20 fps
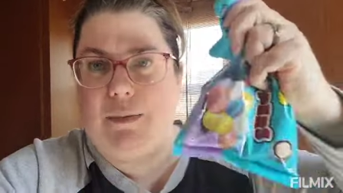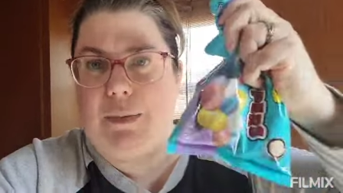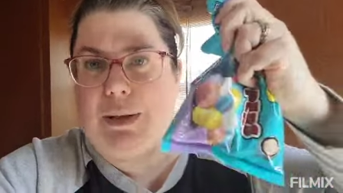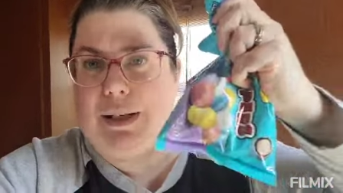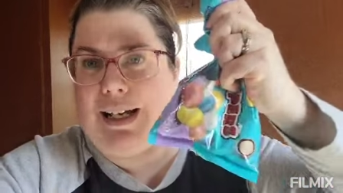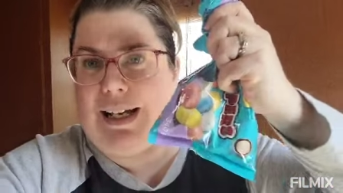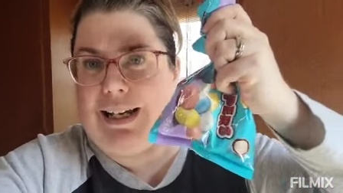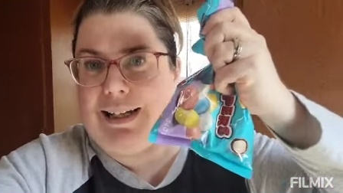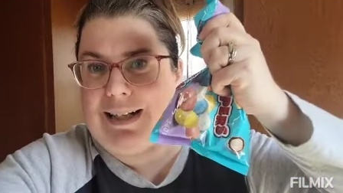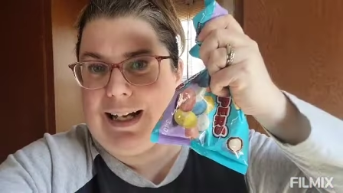
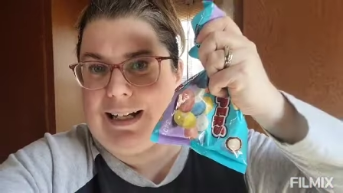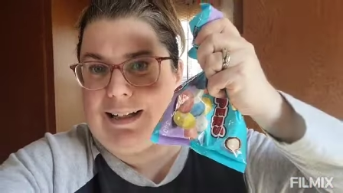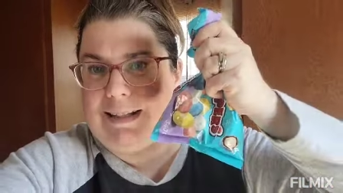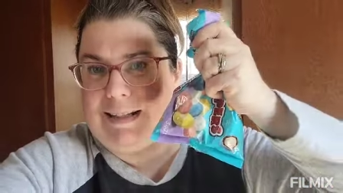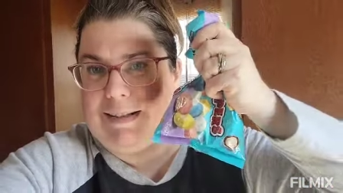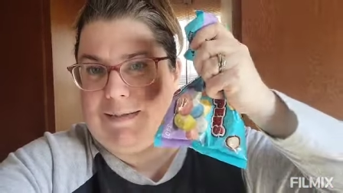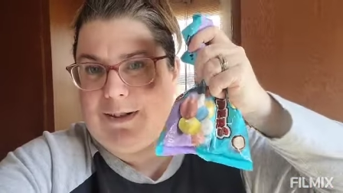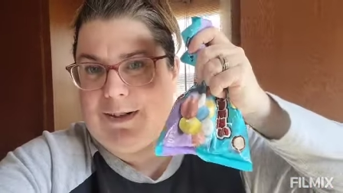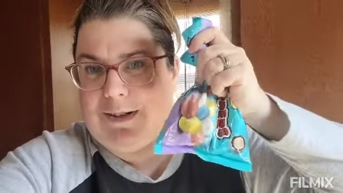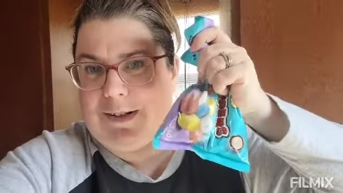because that's
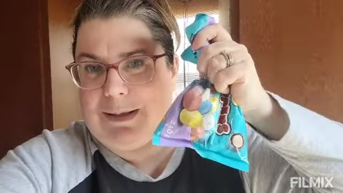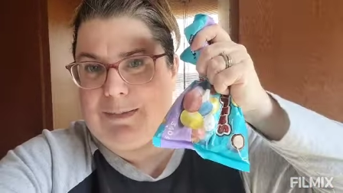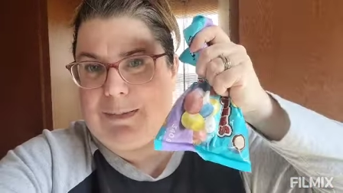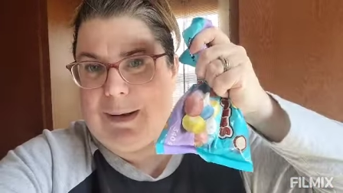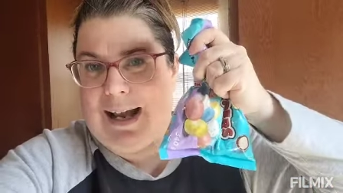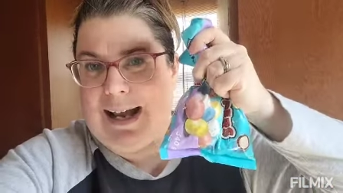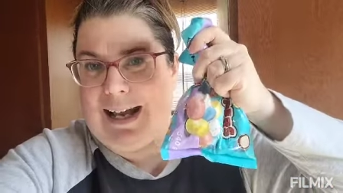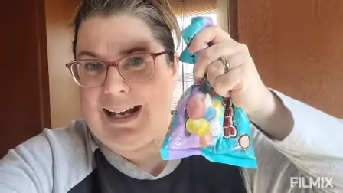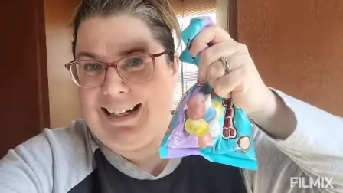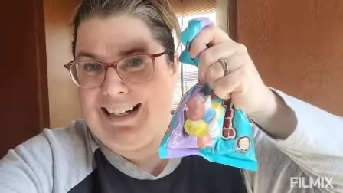the first
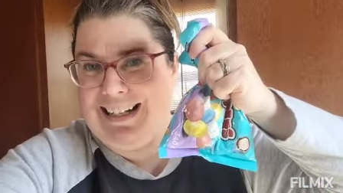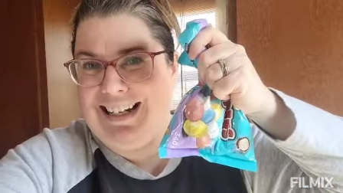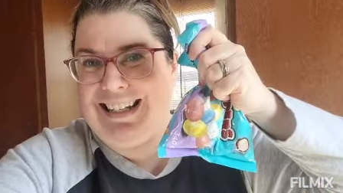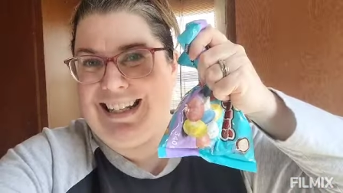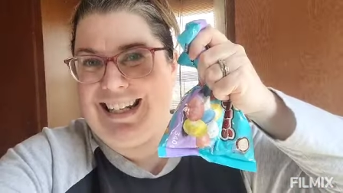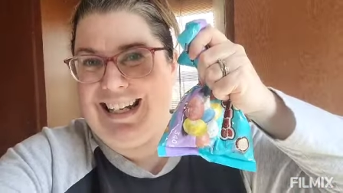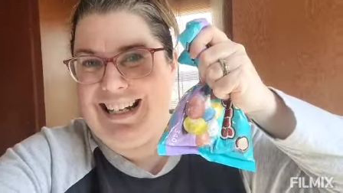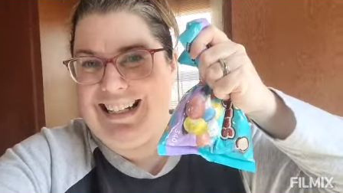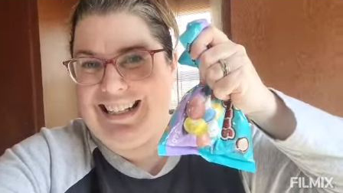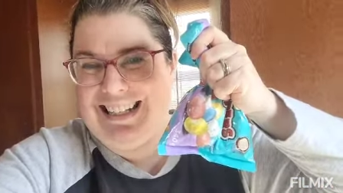bag and
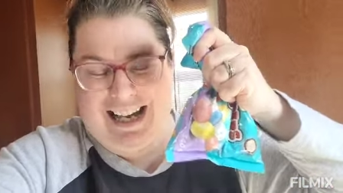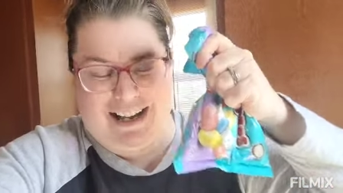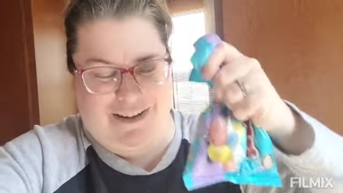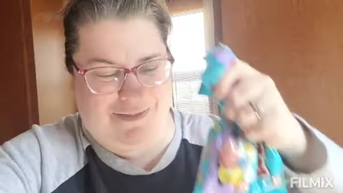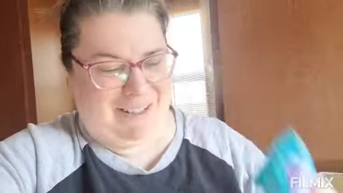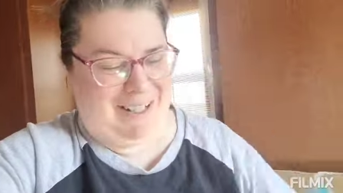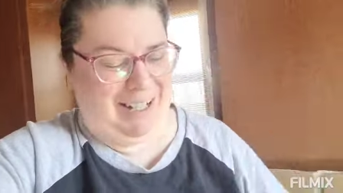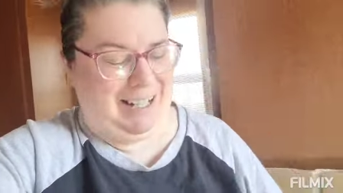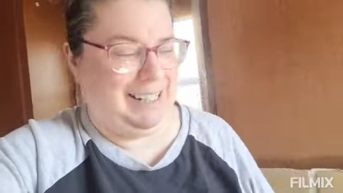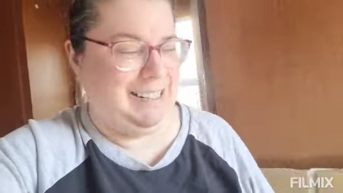it's, it's
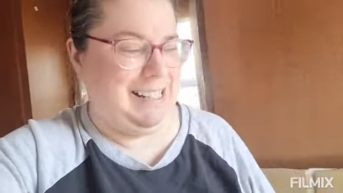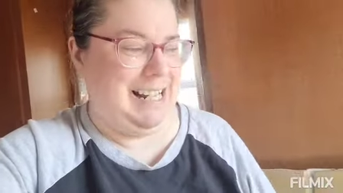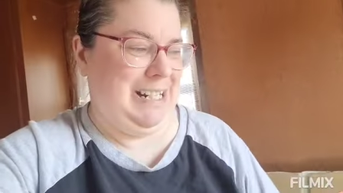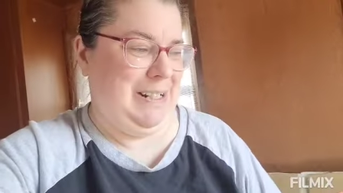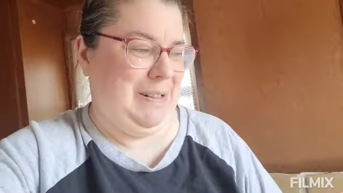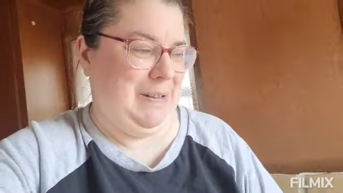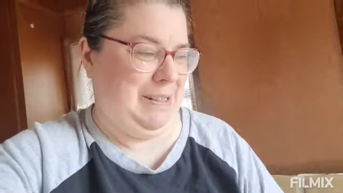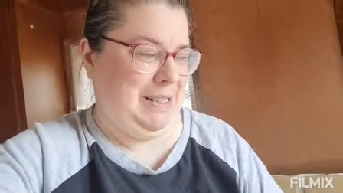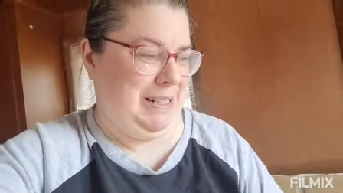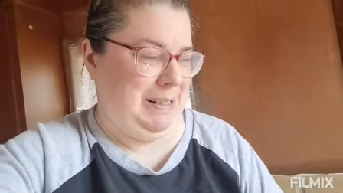half gone because I
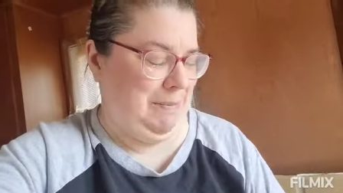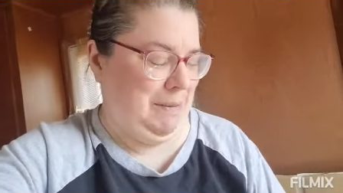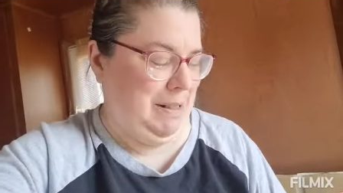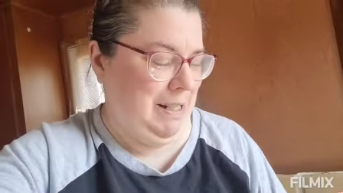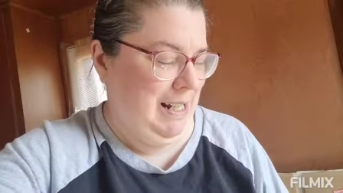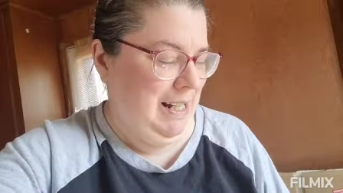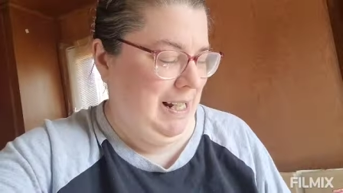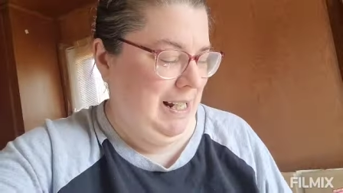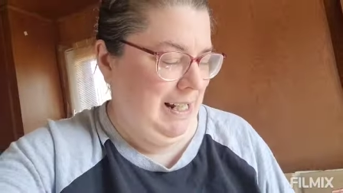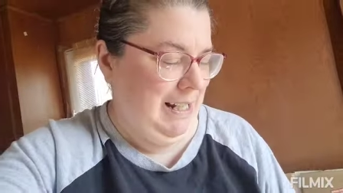used them
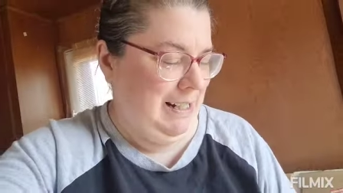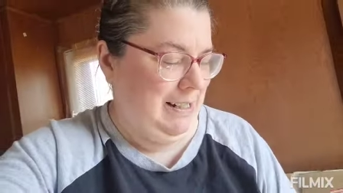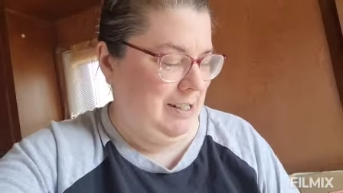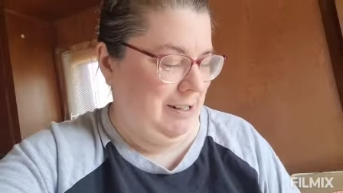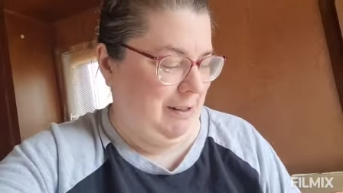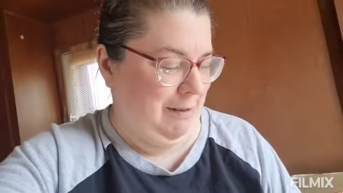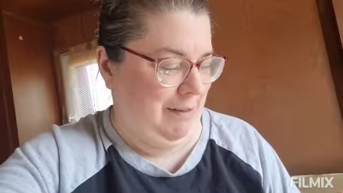to